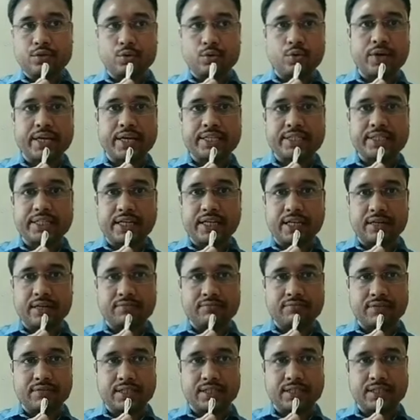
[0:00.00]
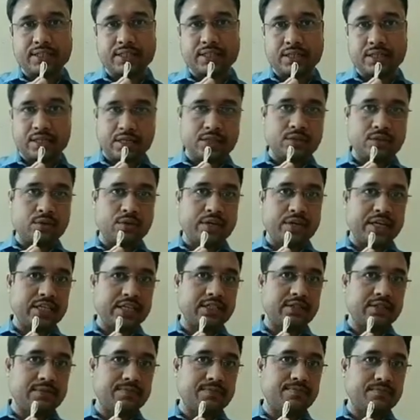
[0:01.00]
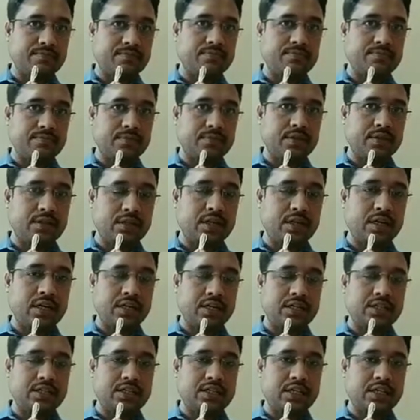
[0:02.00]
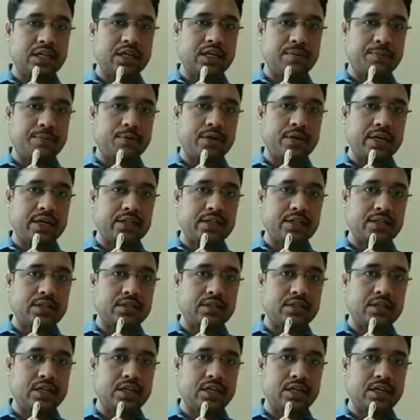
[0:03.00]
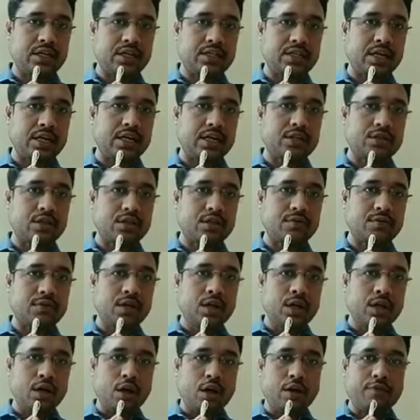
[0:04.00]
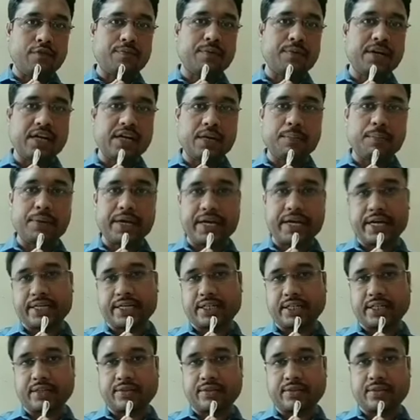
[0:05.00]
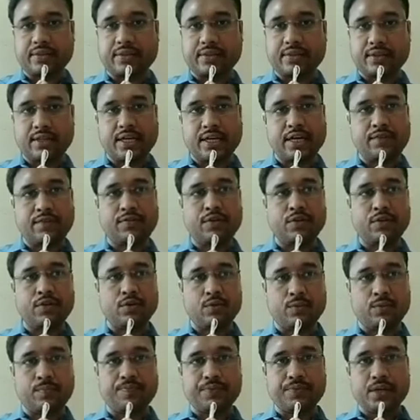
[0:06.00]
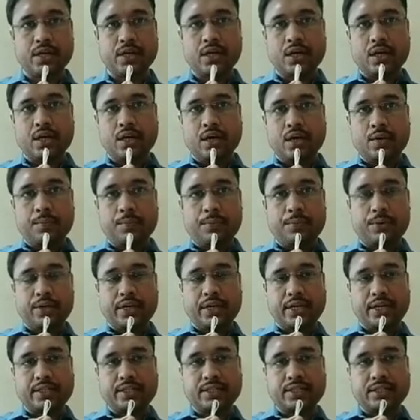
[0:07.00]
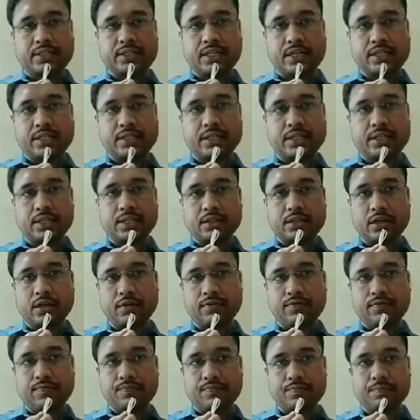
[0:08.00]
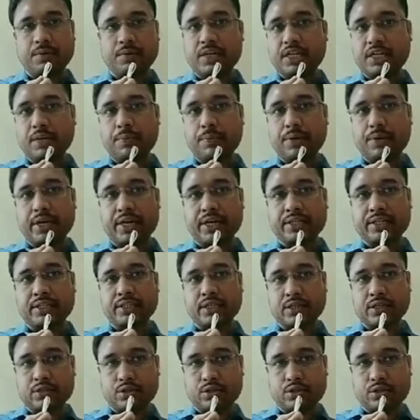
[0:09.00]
rational numbers is known as the product is the result of multiplication, that we know. Product is the result of multiplication. So